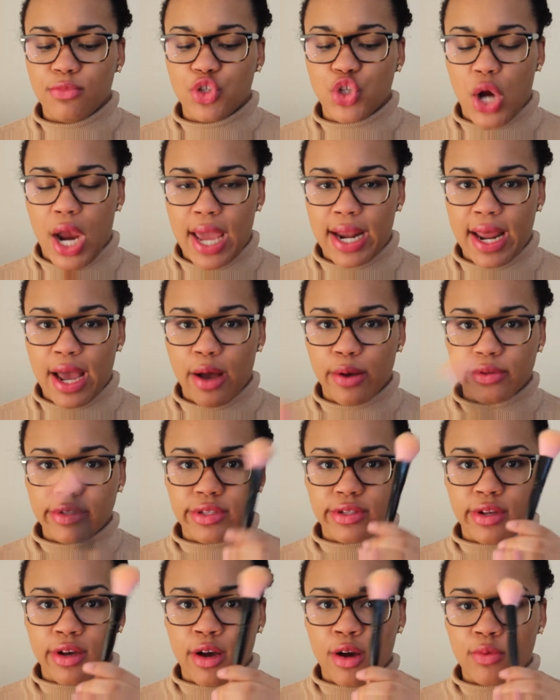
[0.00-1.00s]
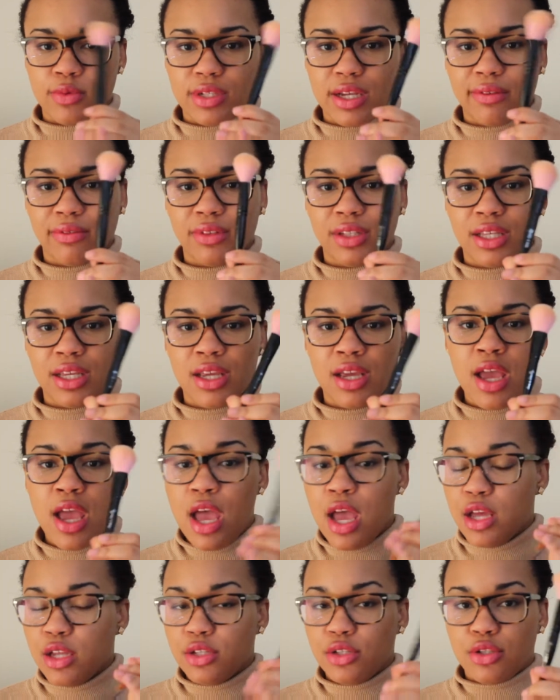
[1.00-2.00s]
tried out. So definitely
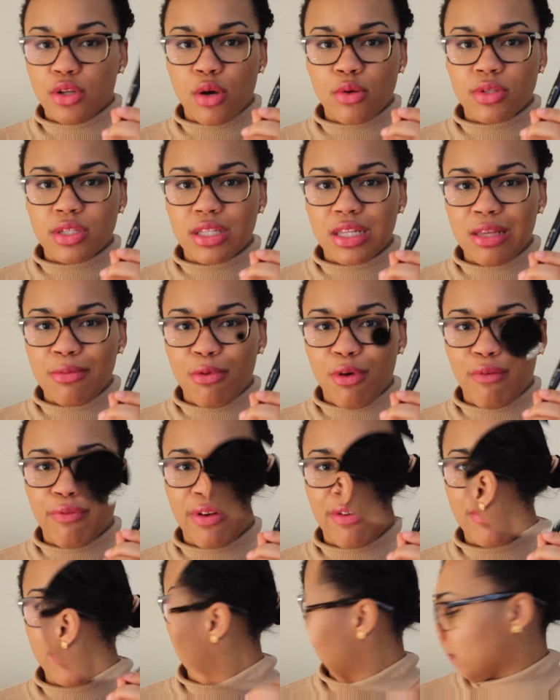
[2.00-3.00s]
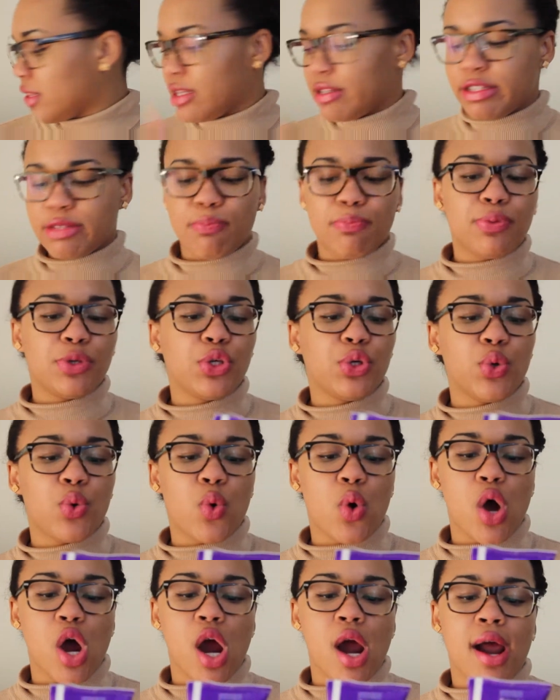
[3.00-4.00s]
don't sleep on Forever 21. This
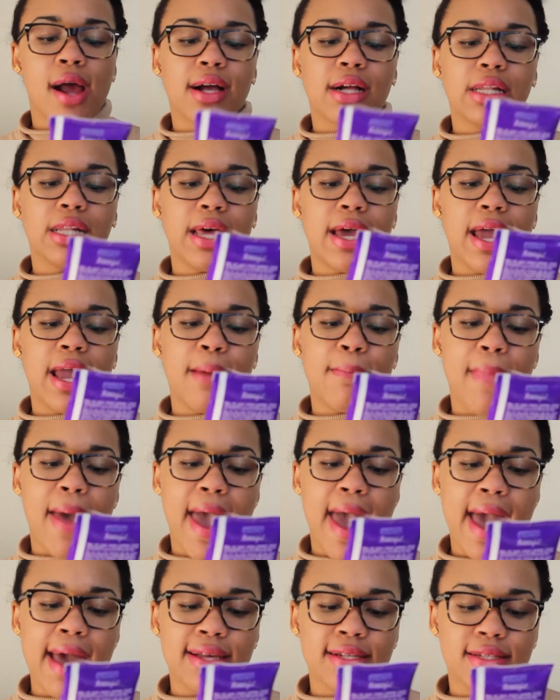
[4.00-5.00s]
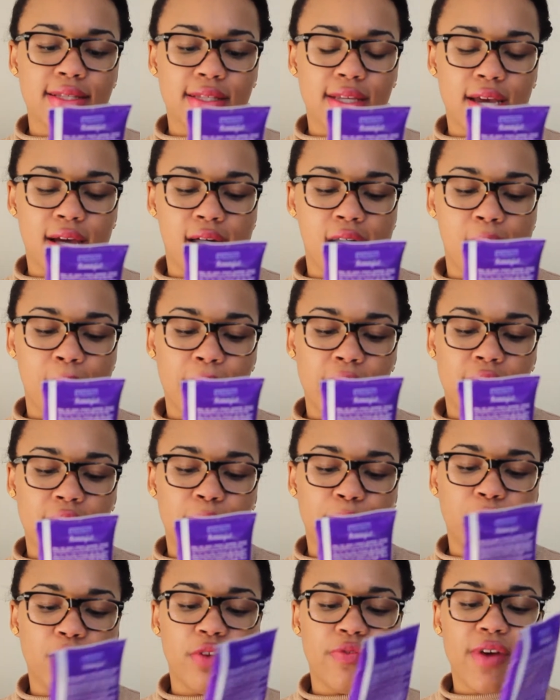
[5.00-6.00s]
pure clay mask.
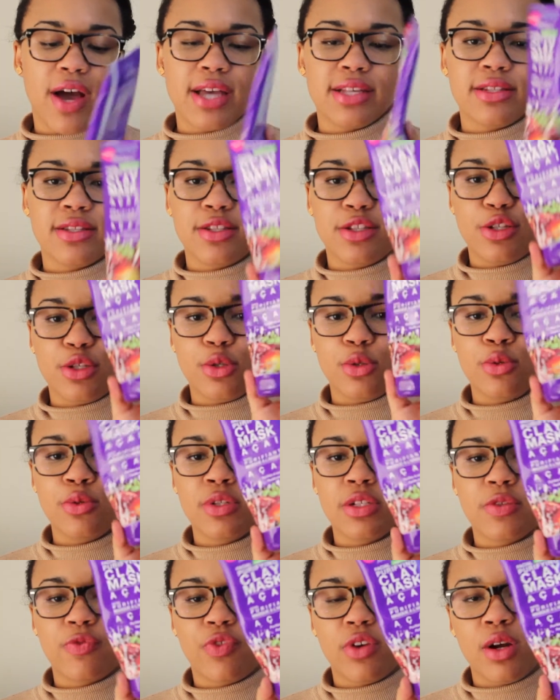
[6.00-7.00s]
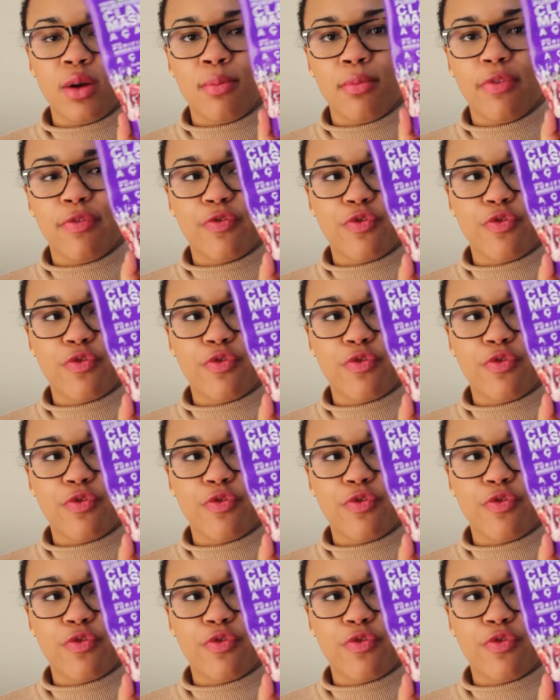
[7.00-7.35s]
It purifies and soothes from